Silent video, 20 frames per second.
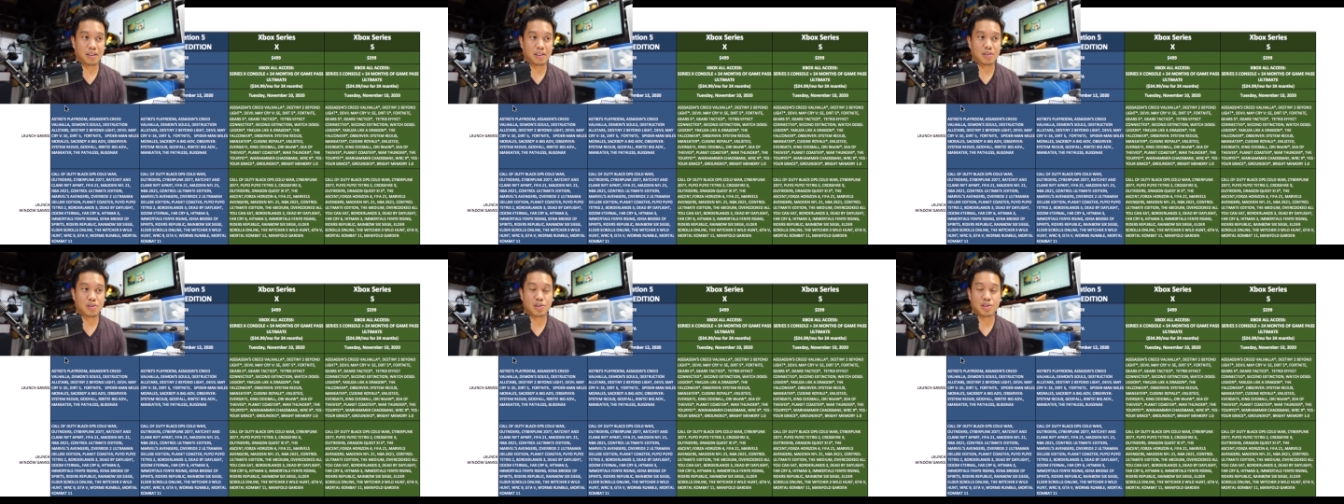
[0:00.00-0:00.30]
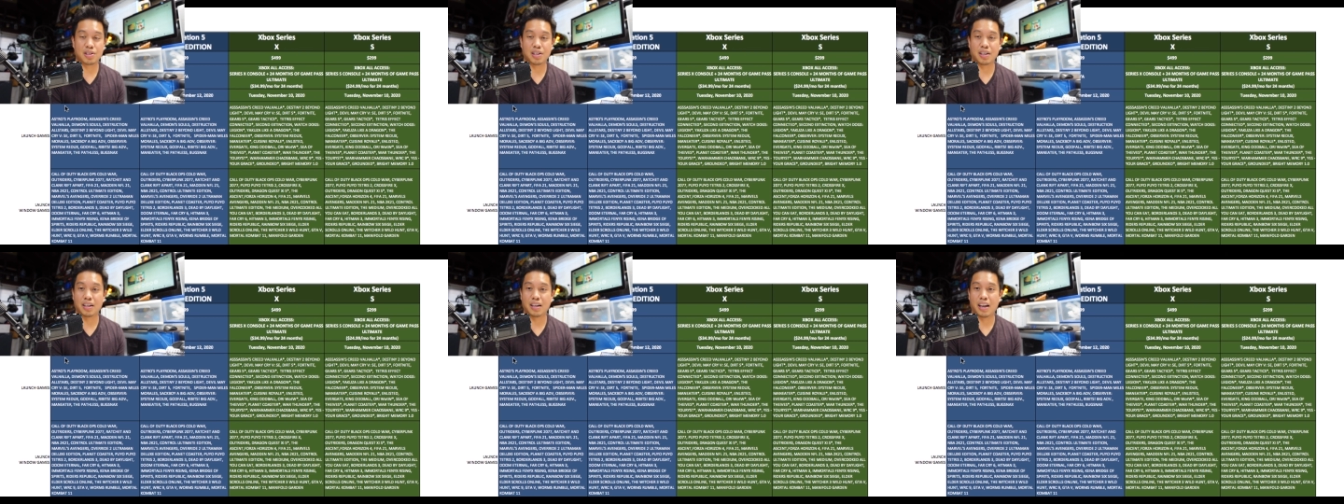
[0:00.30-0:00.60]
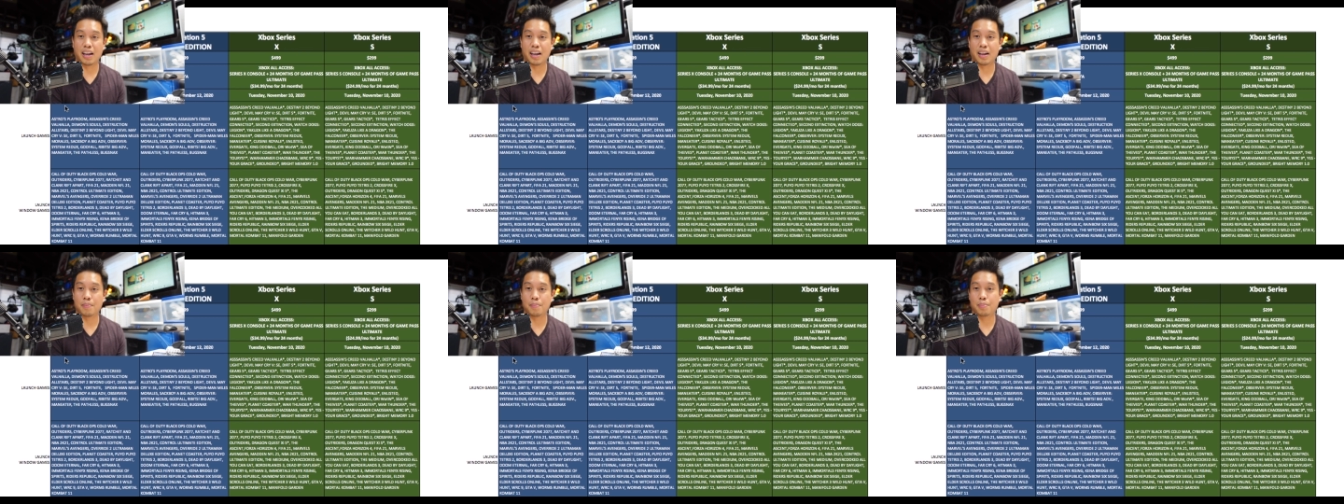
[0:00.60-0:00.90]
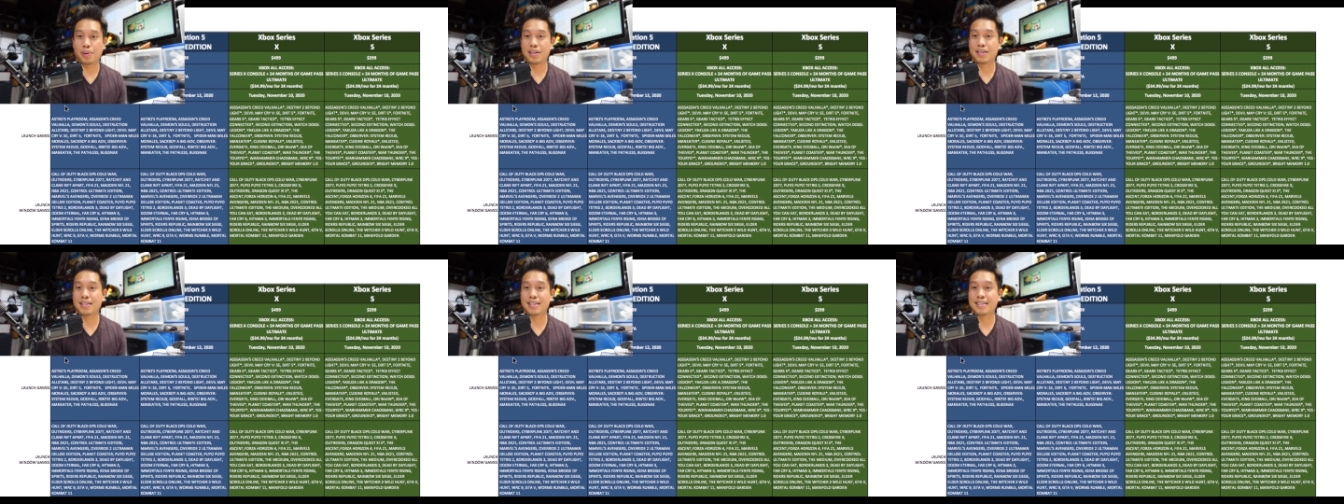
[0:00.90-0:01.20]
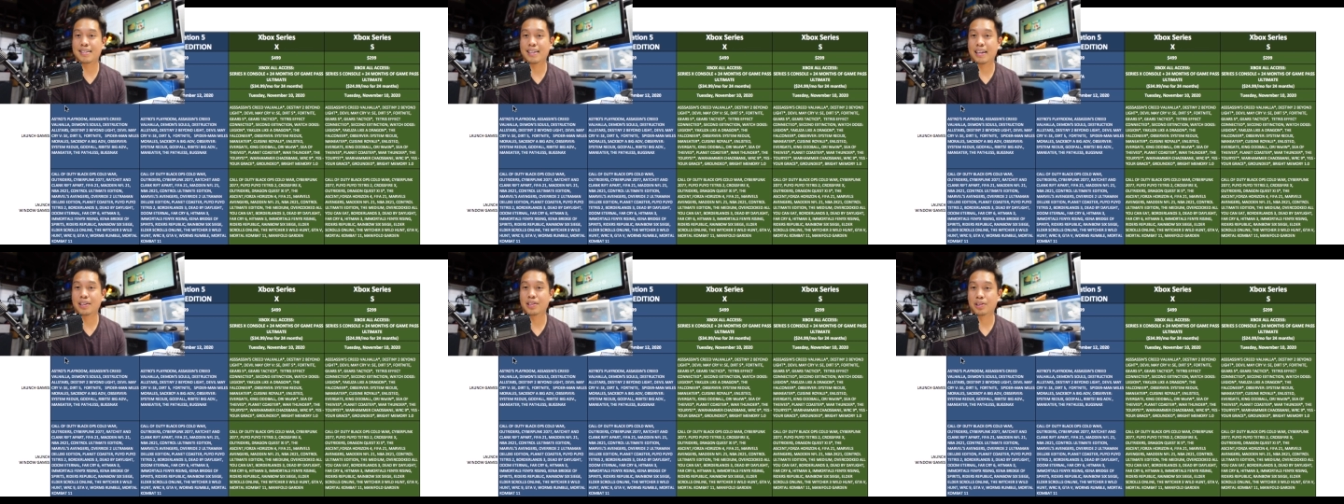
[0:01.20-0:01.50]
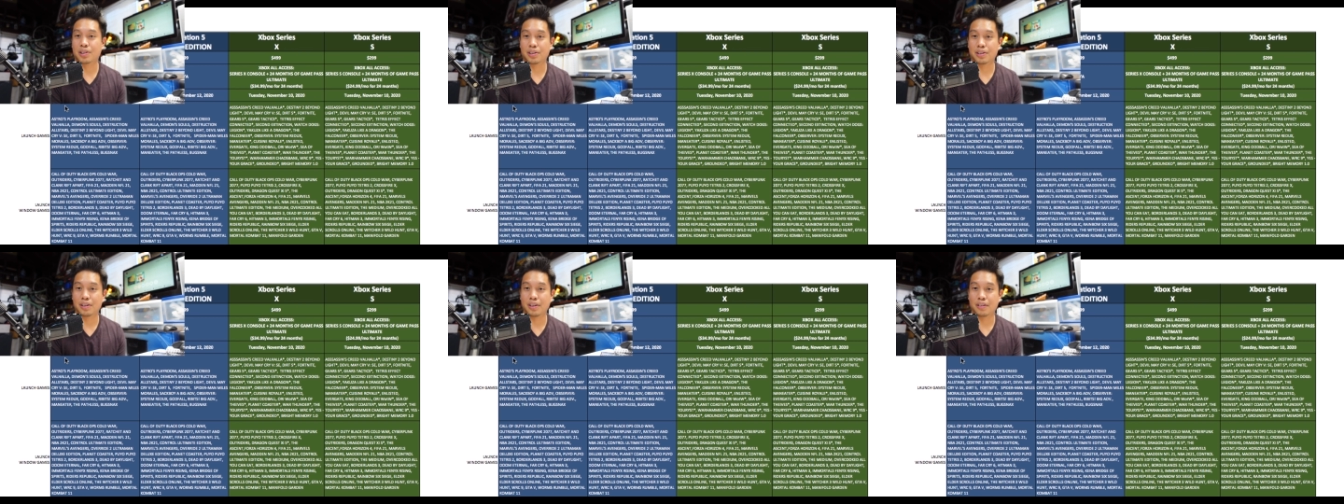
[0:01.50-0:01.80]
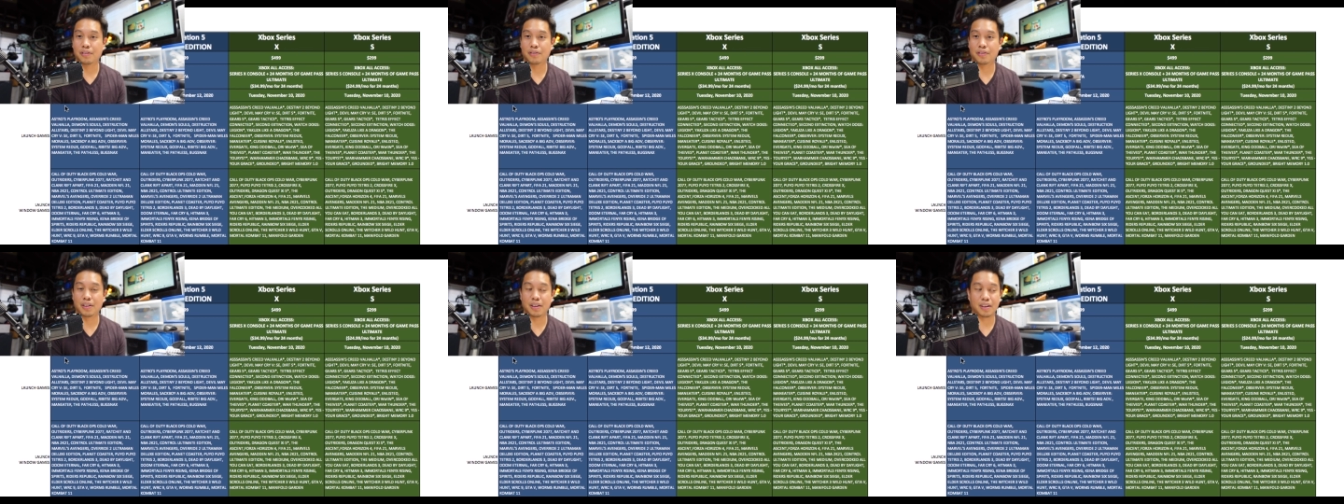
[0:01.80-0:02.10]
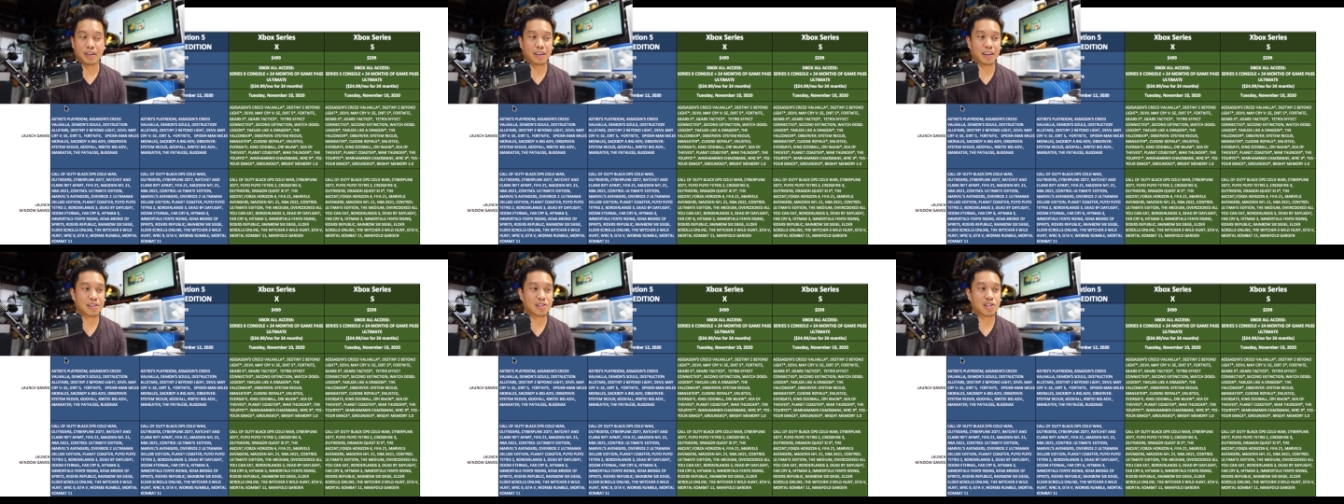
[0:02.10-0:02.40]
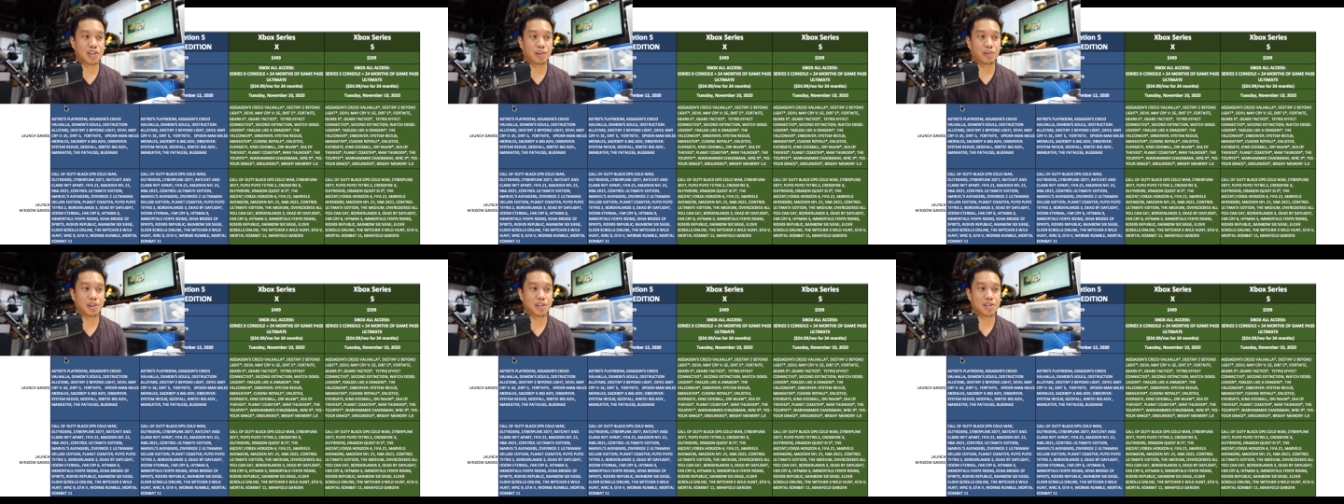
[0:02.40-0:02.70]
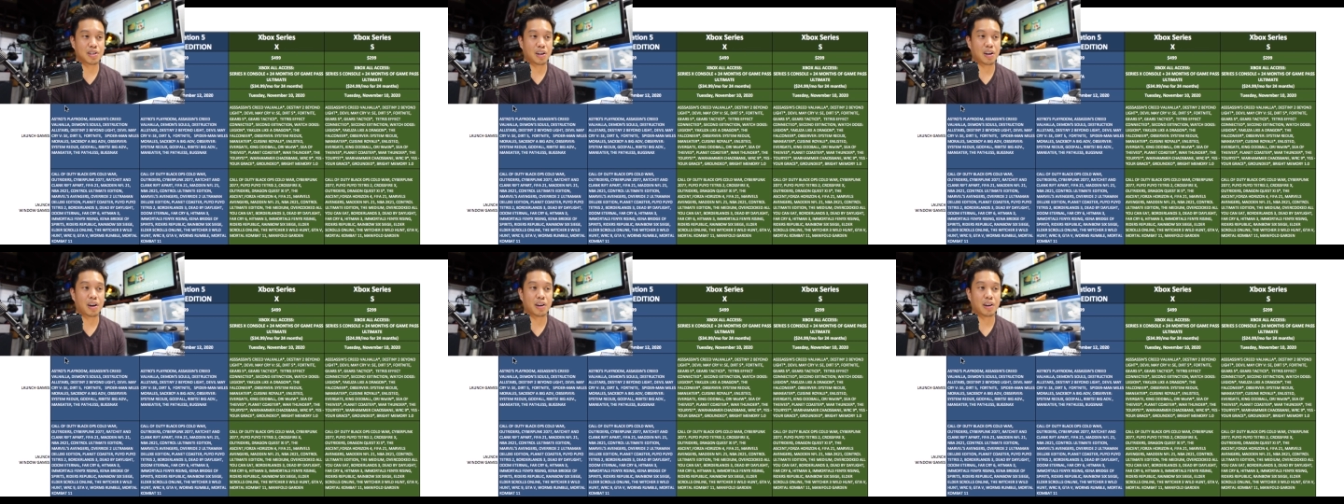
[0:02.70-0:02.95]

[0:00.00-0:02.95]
interesting business nature of the next generation